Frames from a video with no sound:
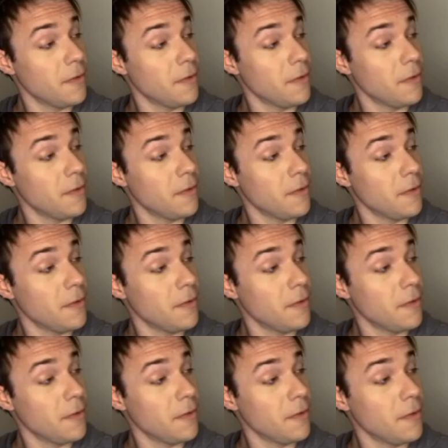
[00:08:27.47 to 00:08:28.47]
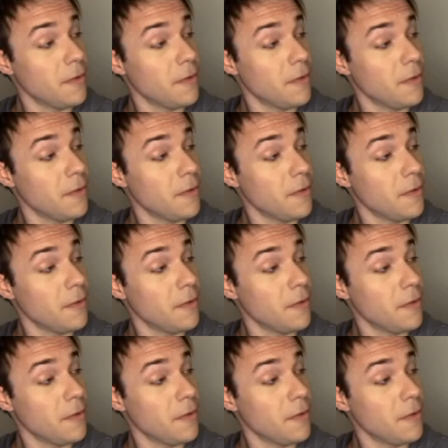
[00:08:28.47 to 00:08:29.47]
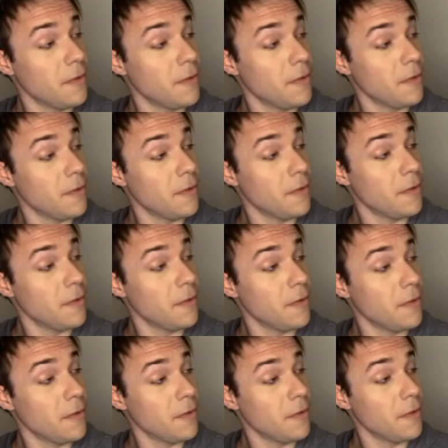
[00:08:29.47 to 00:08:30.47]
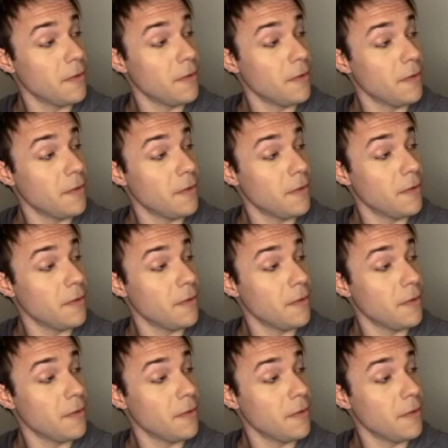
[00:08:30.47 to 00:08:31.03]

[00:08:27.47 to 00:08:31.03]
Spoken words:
(not speaking)